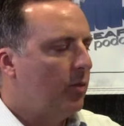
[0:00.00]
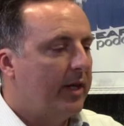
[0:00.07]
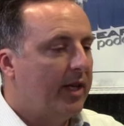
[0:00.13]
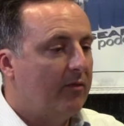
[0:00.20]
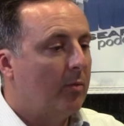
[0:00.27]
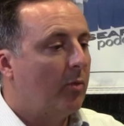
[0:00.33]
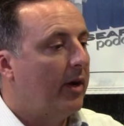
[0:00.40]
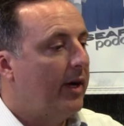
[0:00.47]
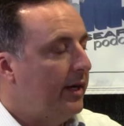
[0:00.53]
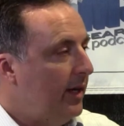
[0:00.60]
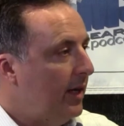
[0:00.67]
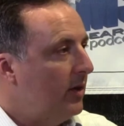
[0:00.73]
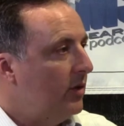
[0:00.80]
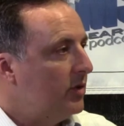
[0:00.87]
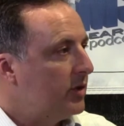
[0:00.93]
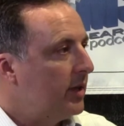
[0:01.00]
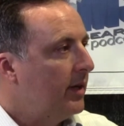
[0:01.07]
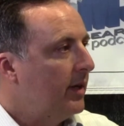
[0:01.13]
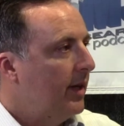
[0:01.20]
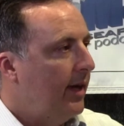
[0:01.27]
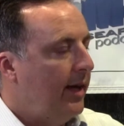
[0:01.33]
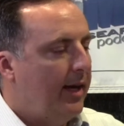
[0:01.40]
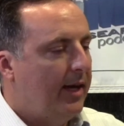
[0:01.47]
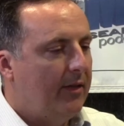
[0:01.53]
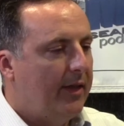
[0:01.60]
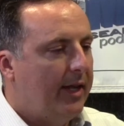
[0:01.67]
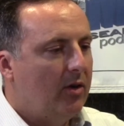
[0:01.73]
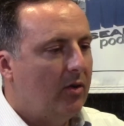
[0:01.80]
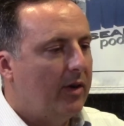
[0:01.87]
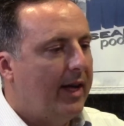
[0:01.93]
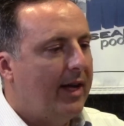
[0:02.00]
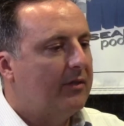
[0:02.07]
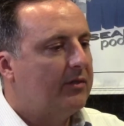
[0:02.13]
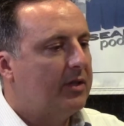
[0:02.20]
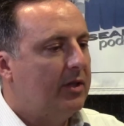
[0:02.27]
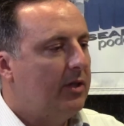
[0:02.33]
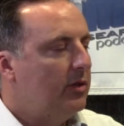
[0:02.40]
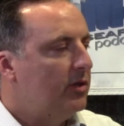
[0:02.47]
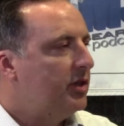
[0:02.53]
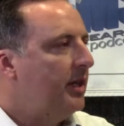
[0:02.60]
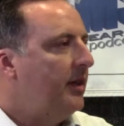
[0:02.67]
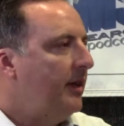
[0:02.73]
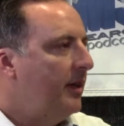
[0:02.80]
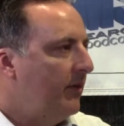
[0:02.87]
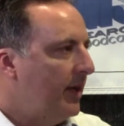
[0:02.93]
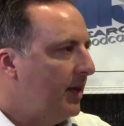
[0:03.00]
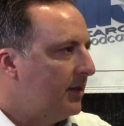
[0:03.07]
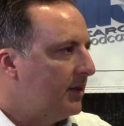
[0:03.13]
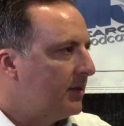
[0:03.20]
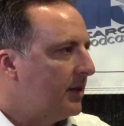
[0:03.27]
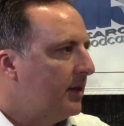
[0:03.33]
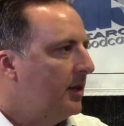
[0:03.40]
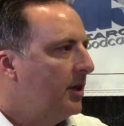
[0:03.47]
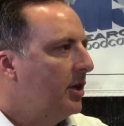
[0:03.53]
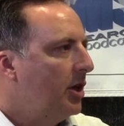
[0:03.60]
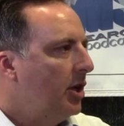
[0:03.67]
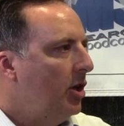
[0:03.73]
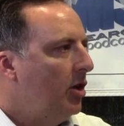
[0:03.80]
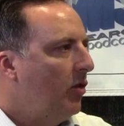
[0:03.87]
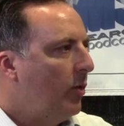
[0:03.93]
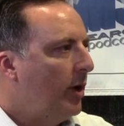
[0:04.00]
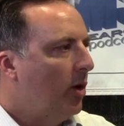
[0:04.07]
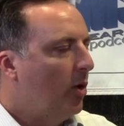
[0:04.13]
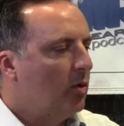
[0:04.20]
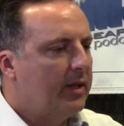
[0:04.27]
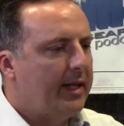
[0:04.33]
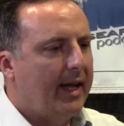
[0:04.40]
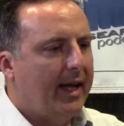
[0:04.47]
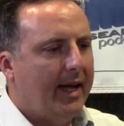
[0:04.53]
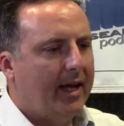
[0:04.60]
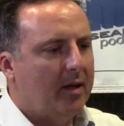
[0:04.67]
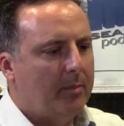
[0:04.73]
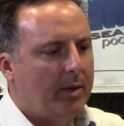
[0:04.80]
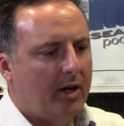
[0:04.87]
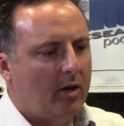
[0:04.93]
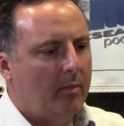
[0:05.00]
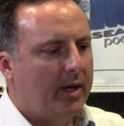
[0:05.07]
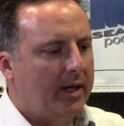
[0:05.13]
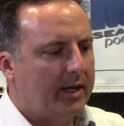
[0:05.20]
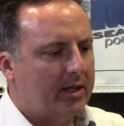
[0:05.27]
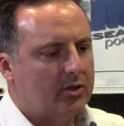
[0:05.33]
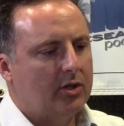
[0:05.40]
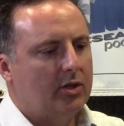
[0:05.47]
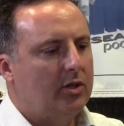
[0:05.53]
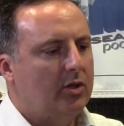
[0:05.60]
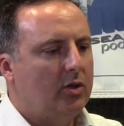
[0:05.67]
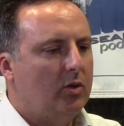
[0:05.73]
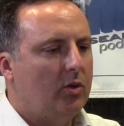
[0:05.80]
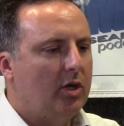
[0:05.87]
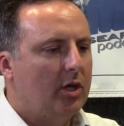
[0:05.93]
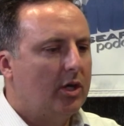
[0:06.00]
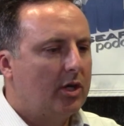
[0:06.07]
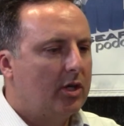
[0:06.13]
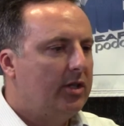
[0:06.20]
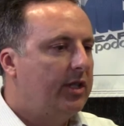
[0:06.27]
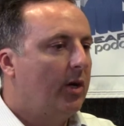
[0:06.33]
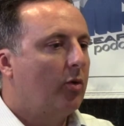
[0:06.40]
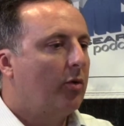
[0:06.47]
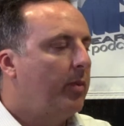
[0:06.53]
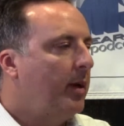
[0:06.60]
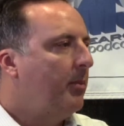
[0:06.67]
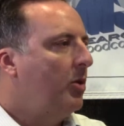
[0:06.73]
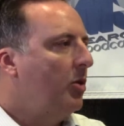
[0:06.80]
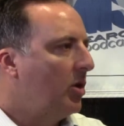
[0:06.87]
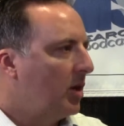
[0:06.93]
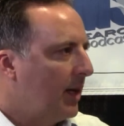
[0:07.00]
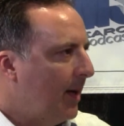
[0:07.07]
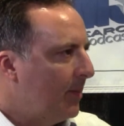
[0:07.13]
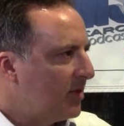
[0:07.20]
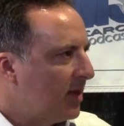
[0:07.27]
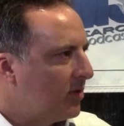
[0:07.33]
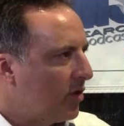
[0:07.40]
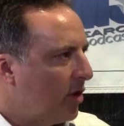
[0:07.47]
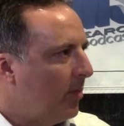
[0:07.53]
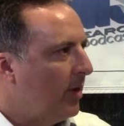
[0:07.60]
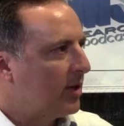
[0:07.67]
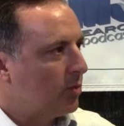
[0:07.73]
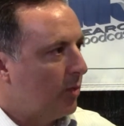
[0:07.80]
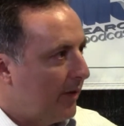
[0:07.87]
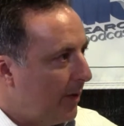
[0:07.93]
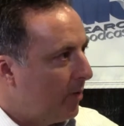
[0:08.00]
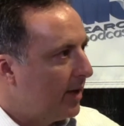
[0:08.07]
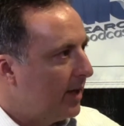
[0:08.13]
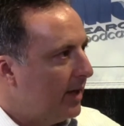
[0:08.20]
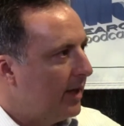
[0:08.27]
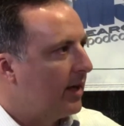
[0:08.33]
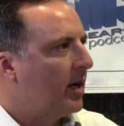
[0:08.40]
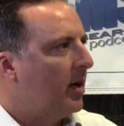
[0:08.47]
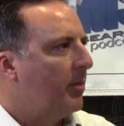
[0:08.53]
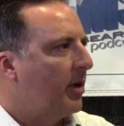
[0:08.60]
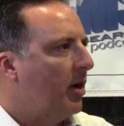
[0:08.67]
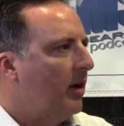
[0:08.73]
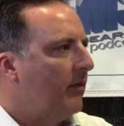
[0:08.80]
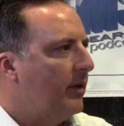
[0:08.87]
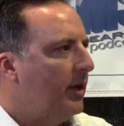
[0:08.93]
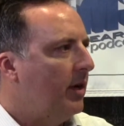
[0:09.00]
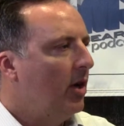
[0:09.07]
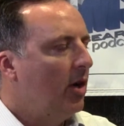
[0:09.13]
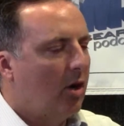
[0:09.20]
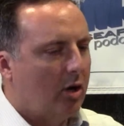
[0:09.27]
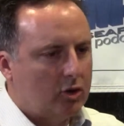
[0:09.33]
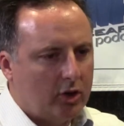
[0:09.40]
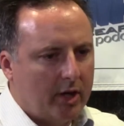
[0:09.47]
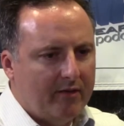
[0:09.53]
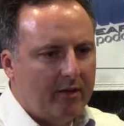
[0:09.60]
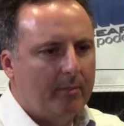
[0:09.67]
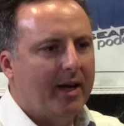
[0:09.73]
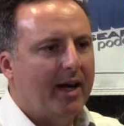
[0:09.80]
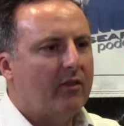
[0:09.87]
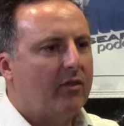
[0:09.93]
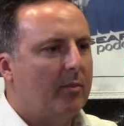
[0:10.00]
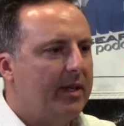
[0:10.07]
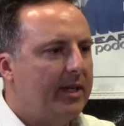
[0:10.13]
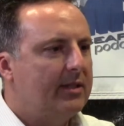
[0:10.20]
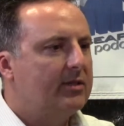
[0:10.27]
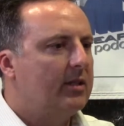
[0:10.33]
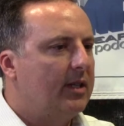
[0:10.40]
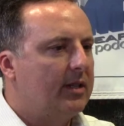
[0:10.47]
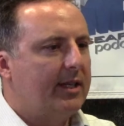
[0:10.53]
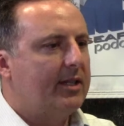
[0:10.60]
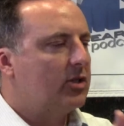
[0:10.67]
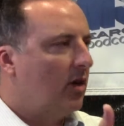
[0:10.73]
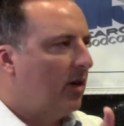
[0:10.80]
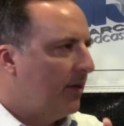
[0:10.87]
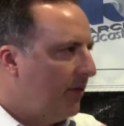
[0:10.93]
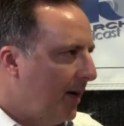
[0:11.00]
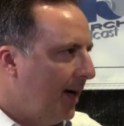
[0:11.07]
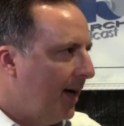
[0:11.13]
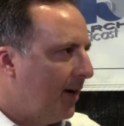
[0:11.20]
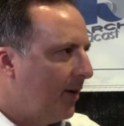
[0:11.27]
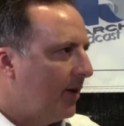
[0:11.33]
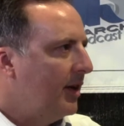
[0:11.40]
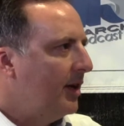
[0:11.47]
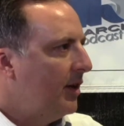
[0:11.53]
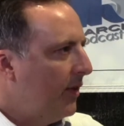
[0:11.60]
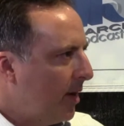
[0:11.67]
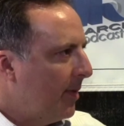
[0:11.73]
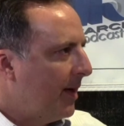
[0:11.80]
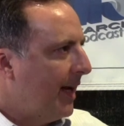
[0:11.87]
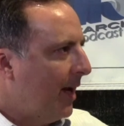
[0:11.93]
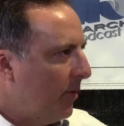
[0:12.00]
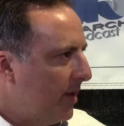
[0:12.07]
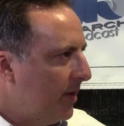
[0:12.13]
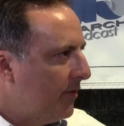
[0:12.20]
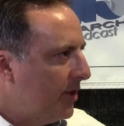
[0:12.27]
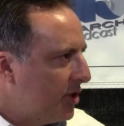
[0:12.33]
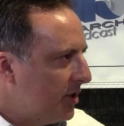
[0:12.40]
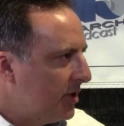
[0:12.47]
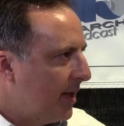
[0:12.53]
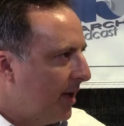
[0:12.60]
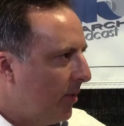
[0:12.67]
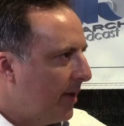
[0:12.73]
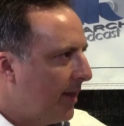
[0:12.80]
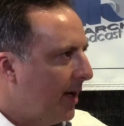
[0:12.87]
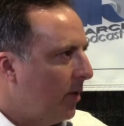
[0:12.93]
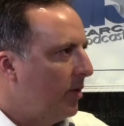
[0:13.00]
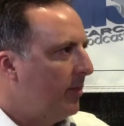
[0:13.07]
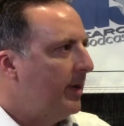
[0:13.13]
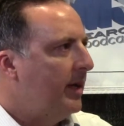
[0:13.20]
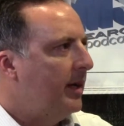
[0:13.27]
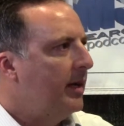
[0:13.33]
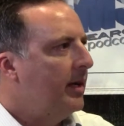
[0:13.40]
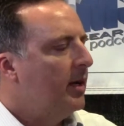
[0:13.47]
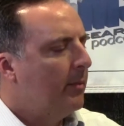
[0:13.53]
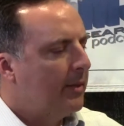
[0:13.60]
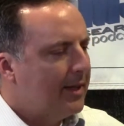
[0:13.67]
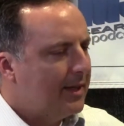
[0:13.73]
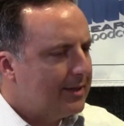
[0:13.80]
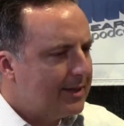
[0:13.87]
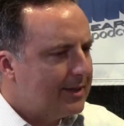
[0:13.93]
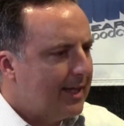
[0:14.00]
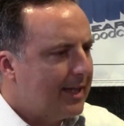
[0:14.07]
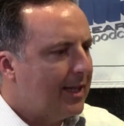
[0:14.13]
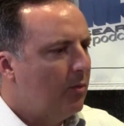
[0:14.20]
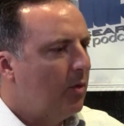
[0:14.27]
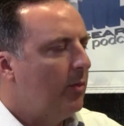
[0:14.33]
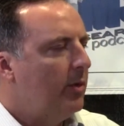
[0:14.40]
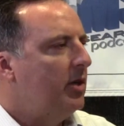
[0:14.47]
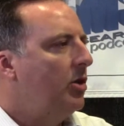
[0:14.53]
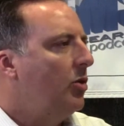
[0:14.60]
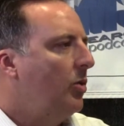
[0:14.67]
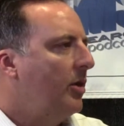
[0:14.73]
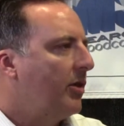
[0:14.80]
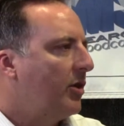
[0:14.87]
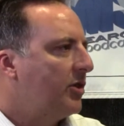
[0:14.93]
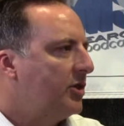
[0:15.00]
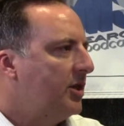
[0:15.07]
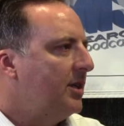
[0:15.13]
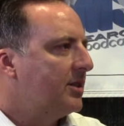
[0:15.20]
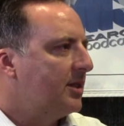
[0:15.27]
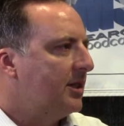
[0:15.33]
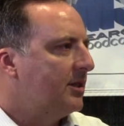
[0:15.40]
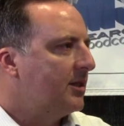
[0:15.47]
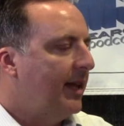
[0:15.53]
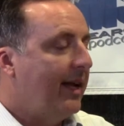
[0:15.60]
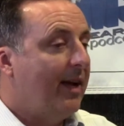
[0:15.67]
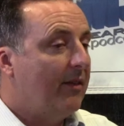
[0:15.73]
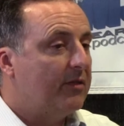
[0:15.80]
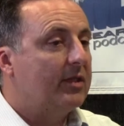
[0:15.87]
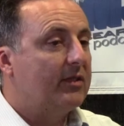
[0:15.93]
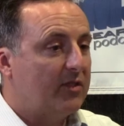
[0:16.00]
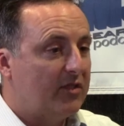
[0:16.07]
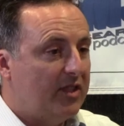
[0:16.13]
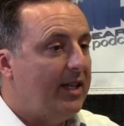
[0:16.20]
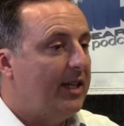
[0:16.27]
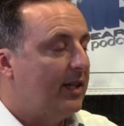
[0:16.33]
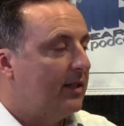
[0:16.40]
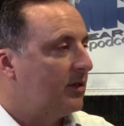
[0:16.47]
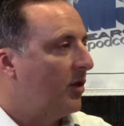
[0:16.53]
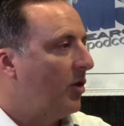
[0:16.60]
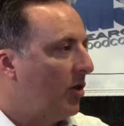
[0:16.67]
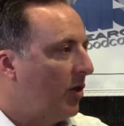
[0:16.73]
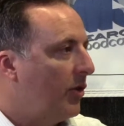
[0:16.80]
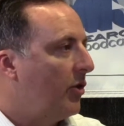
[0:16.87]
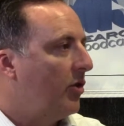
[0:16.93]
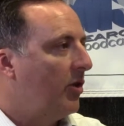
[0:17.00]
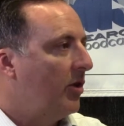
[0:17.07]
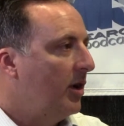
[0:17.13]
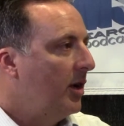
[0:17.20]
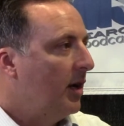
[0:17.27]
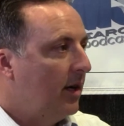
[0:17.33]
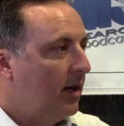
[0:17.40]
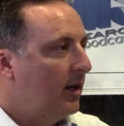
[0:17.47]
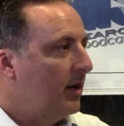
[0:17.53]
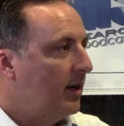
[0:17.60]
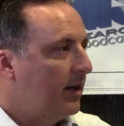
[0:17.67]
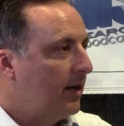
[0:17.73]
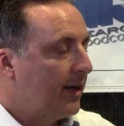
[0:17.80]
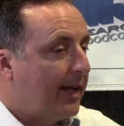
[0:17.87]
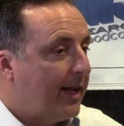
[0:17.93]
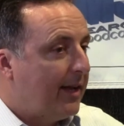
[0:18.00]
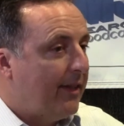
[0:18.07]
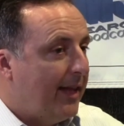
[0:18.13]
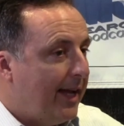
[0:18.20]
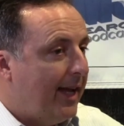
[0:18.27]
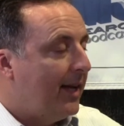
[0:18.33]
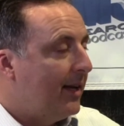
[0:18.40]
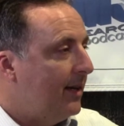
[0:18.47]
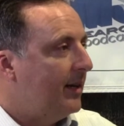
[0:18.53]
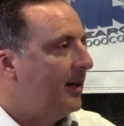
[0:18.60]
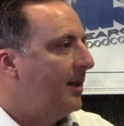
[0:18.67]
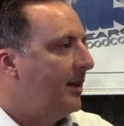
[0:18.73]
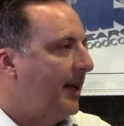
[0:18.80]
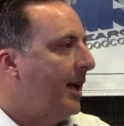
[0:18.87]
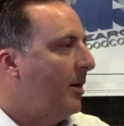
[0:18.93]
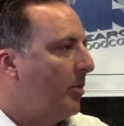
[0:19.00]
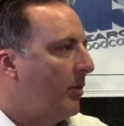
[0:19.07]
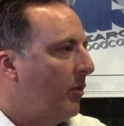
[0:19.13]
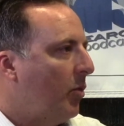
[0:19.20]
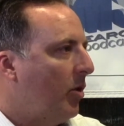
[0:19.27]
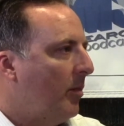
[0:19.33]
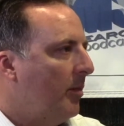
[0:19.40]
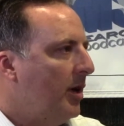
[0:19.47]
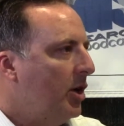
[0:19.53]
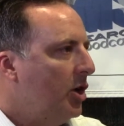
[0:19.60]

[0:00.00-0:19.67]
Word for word: We give them radios, and they don't have to see the event. You know, if we only had paramedics who could deal with people who collapsed at Starbucks while they were getting a cup of coffee, or driving back from an incident they saw a fire, you think about how inefficient that, that would be. Mm-hmm. That's exactly what we do with our citizens. They have to see it, or they're, uh, they can't, uh, they can't perform.